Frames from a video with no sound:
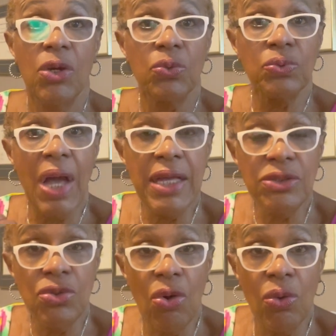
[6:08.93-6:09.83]
Right
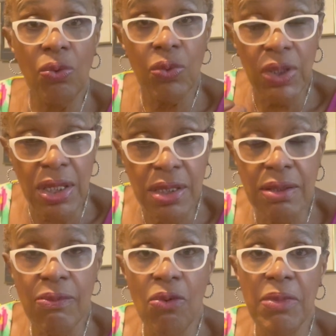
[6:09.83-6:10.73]
now, in the
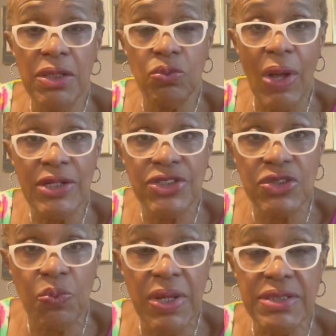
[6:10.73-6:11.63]
moment, while
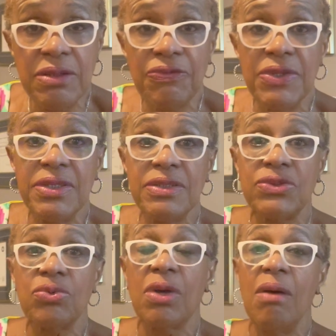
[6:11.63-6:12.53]
she's waiting for this
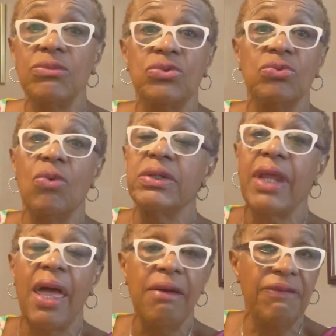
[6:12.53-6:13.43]
to come to
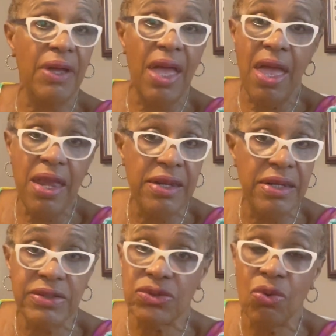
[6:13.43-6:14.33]
whatever end
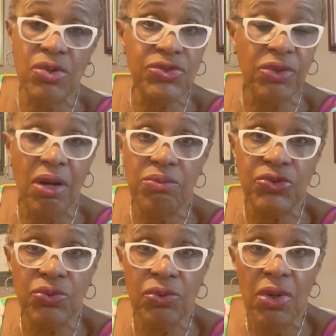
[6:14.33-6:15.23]
it's going to come
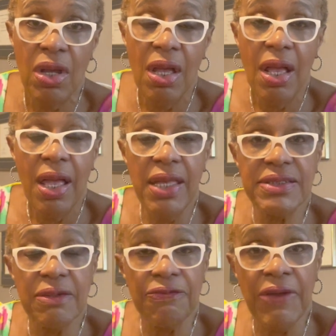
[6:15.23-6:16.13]
to,
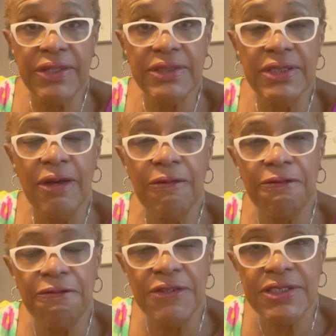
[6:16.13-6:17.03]
it's affecting her
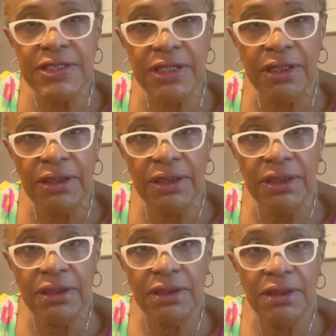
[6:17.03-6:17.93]

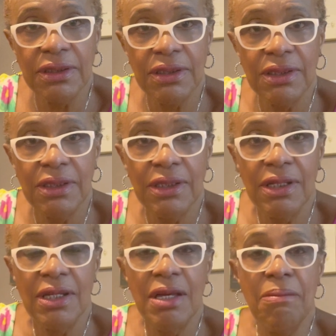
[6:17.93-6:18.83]
physically,
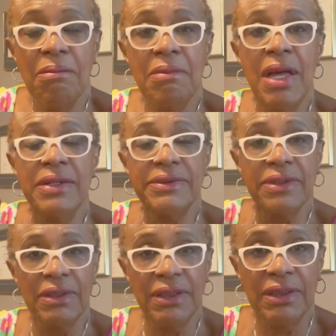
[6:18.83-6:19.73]

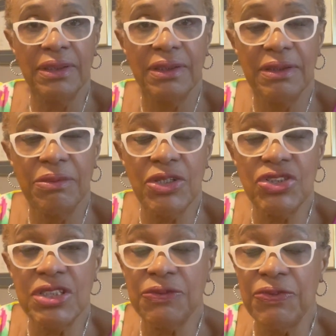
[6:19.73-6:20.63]
mentally, because
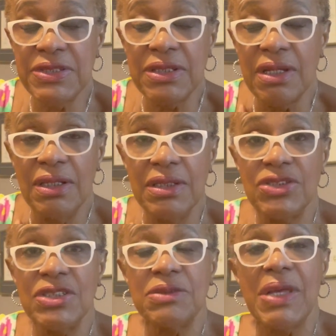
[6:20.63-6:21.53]

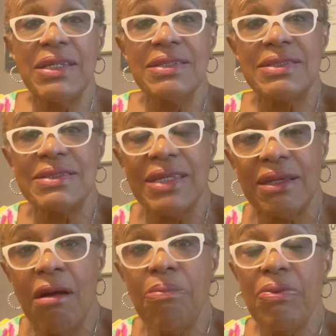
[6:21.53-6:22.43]
she's getting sick.
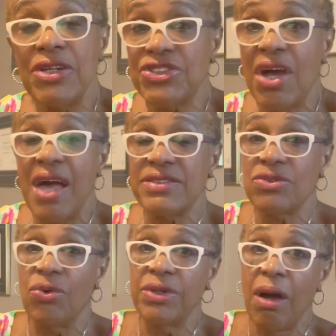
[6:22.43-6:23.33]
Her pressure has
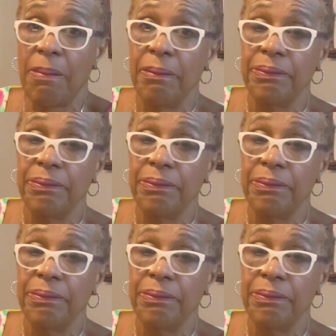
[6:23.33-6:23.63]
gone up.